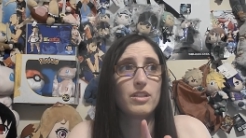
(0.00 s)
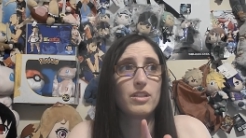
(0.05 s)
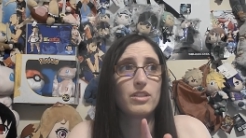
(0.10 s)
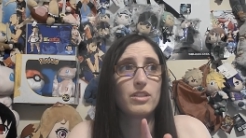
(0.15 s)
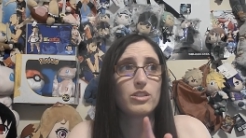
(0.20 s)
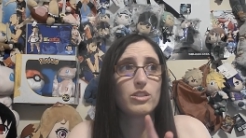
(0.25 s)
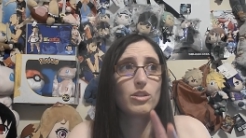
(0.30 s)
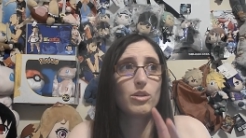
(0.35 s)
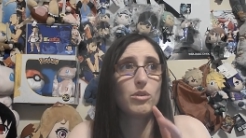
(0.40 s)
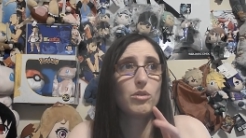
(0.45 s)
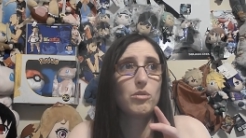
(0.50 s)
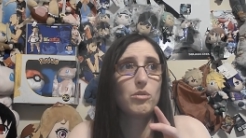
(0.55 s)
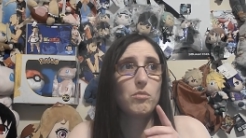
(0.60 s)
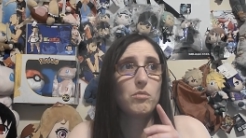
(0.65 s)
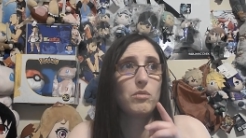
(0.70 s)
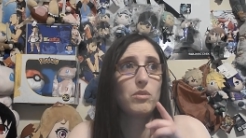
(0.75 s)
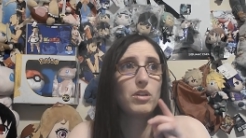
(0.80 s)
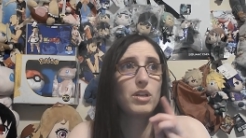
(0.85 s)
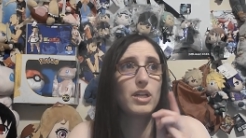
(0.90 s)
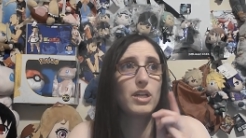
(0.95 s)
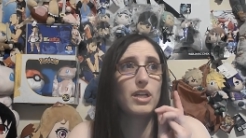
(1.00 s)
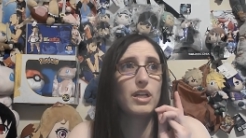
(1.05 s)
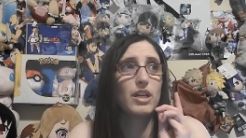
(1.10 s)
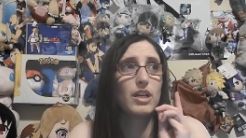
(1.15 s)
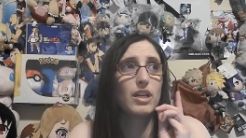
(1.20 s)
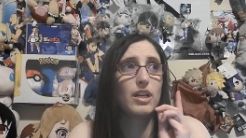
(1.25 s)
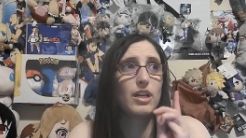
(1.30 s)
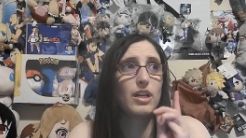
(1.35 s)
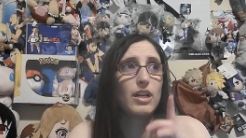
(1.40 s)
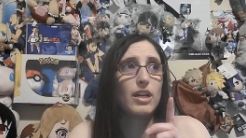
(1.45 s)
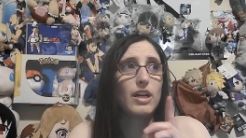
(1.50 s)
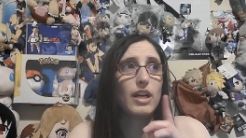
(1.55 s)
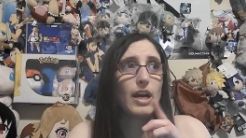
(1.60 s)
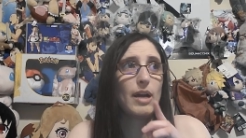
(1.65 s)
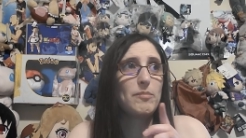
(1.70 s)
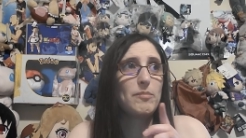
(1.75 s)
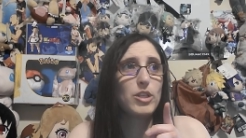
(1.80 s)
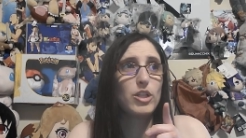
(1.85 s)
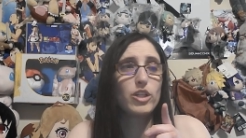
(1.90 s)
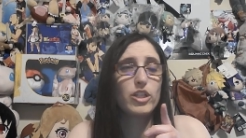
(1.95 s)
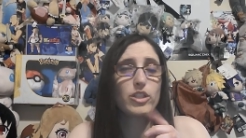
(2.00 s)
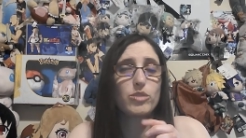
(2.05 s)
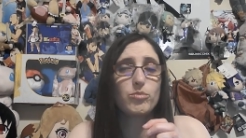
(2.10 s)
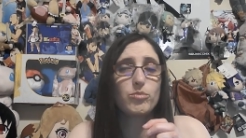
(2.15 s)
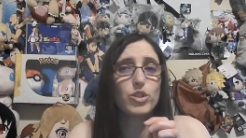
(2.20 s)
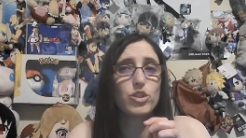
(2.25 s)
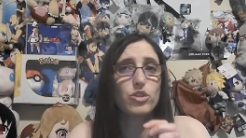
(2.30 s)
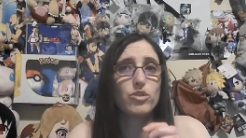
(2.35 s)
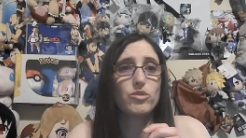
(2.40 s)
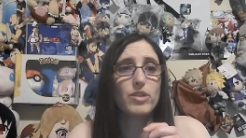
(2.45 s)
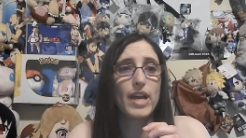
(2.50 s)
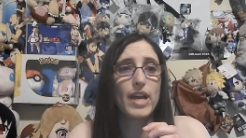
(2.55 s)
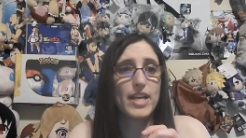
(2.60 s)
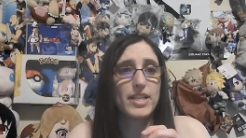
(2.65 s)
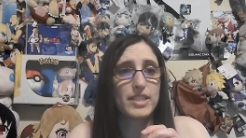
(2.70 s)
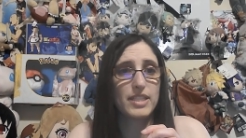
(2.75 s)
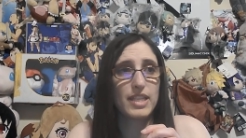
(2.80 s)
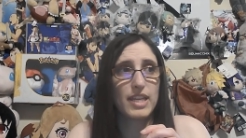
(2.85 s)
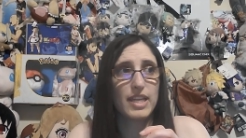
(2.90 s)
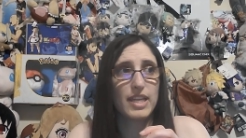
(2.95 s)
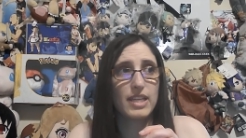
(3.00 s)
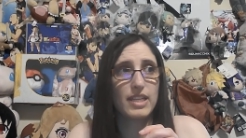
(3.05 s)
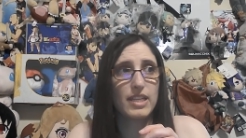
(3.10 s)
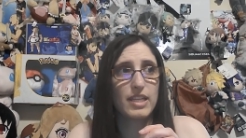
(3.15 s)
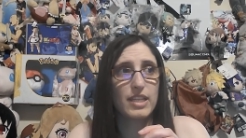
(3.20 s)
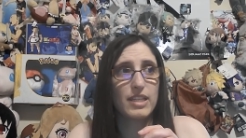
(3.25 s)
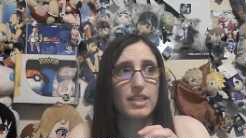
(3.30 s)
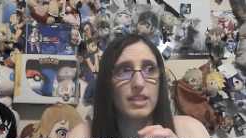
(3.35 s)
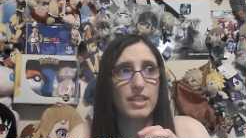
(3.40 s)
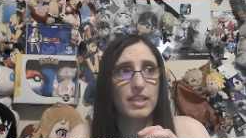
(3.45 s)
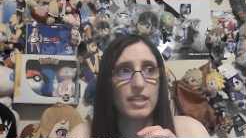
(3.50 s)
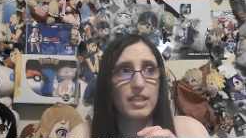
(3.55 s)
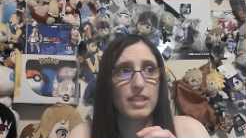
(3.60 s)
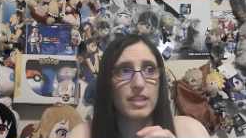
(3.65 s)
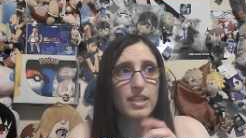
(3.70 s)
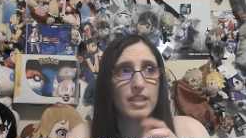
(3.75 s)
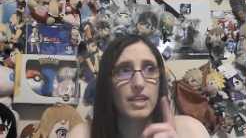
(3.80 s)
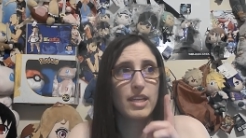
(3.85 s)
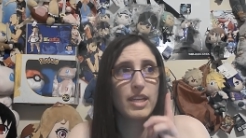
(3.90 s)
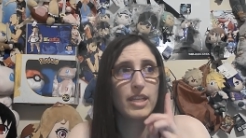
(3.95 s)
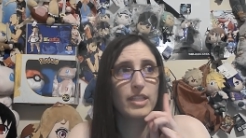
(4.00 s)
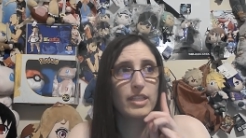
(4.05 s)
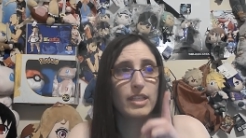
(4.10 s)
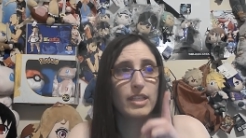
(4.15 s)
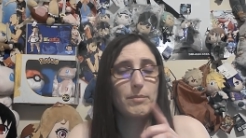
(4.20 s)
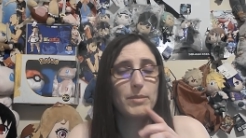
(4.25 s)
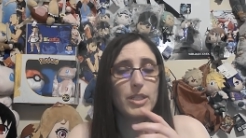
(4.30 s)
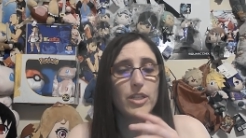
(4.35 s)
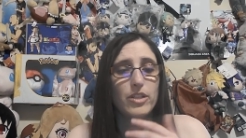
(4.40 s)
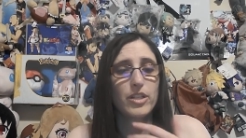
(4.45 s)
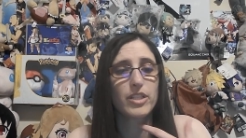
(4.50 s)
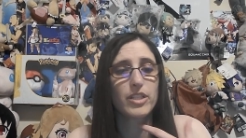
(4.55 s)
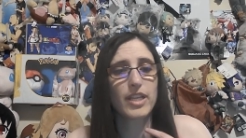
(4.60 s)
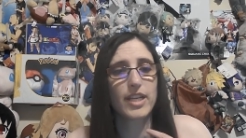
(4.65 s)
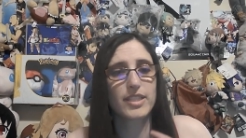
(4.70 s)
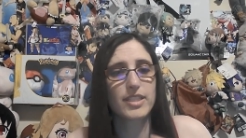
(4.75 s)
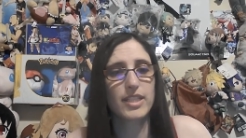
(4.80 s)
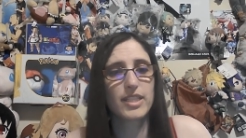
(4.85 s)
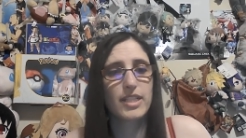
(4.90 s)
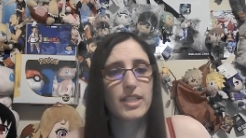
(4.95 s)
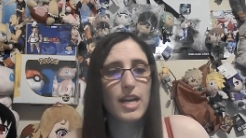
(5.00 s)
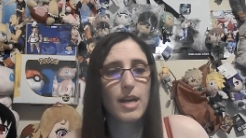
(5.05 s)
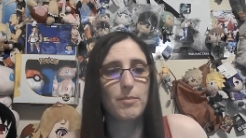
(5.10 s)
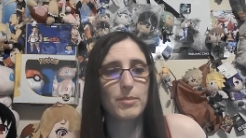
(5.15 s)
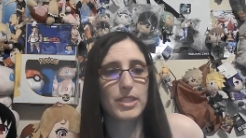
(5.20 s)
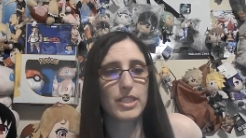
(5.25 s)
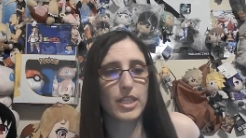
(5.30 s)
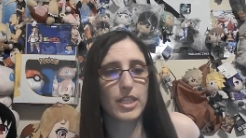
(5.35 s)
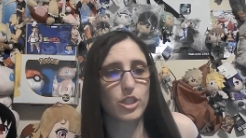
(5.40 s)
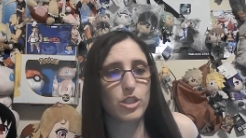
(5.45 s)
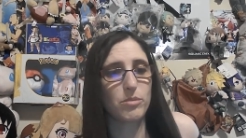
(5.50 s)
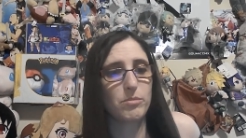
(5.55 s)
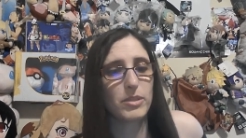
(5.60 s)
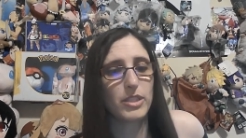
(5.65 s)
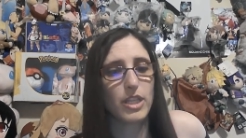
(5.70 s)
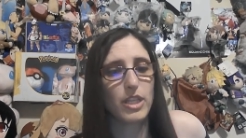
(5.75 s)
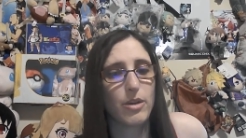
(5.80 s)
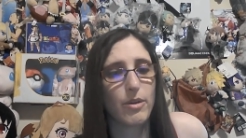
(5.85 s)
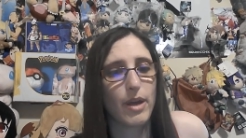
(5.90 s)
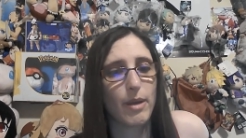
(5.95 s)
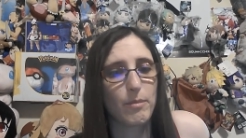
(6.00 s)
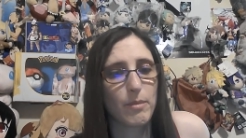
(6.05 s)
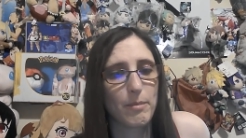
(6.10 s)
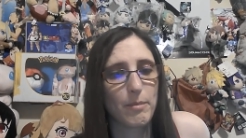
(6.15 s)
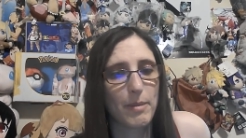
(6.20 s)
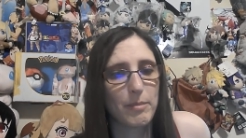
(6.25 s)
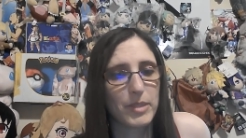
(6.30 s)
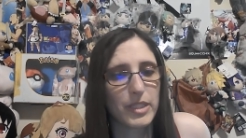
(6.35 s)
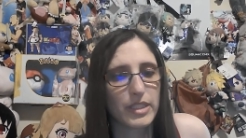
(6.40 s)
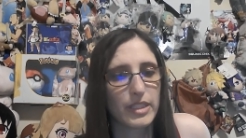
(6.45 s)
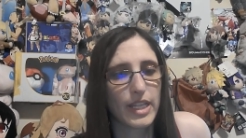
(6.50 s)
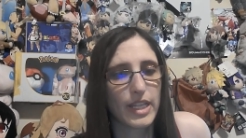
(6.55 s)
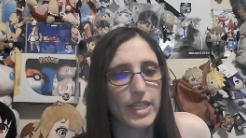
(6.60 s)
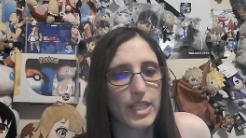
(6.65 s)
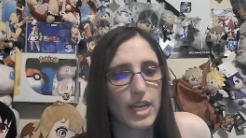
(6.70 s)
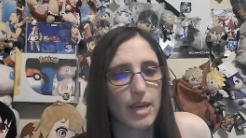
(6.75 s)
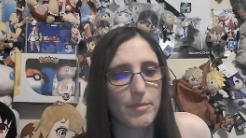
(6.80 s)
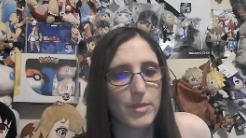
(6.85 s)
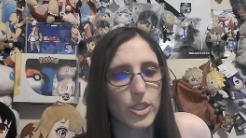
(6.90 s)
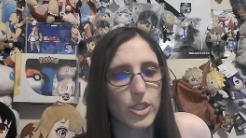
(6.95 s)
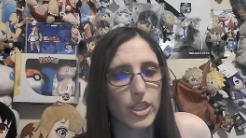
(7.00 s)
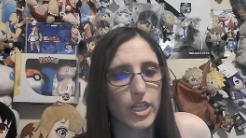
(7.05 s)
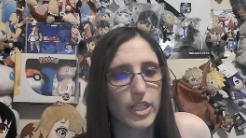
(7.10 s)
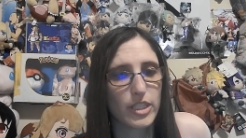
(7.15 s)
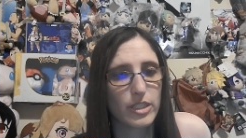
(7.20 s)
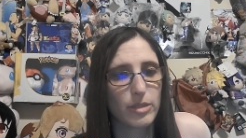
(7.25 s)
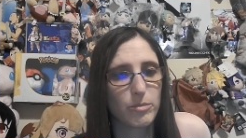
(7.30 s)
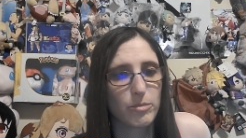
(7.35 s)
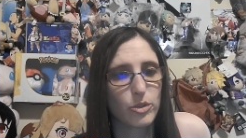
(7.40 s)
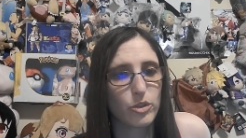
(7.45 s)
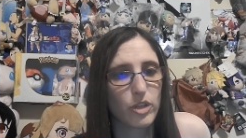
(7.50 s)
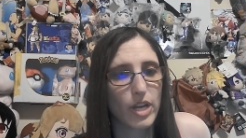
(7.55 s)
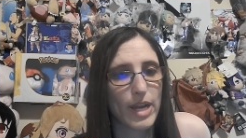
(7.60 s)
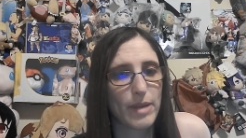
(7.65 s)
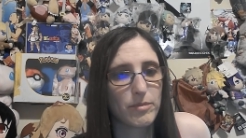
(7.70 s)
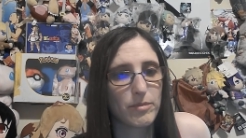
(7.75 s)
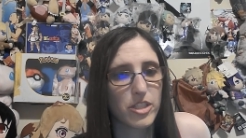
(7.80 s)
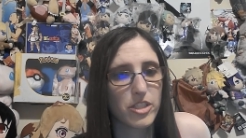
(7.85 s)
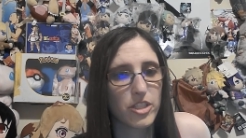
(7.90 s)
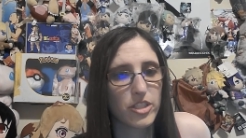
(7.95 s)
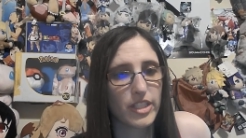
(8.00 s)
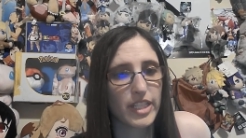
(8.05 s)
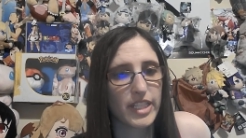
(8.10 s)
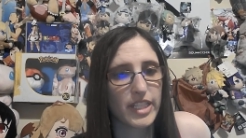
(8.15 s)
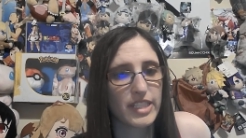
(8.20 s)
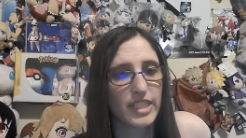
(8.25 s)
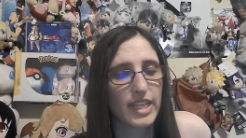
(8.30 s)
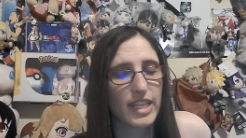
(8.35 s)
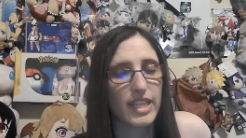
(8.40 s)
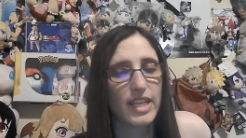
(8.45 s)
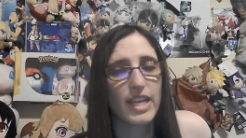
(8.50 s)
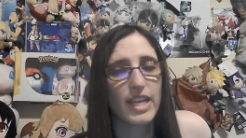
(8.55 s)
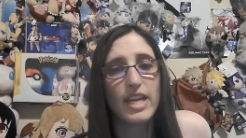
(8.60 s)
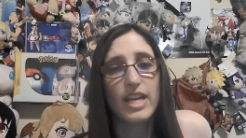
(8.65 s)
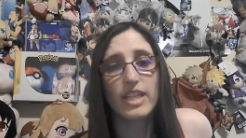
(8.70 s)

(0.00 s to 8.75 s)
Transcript: So, I'm curious what you guys think. Let me know your thoughts in the comment section below, and remember to like, comment, share, and subscribe to Nerdigans Inc.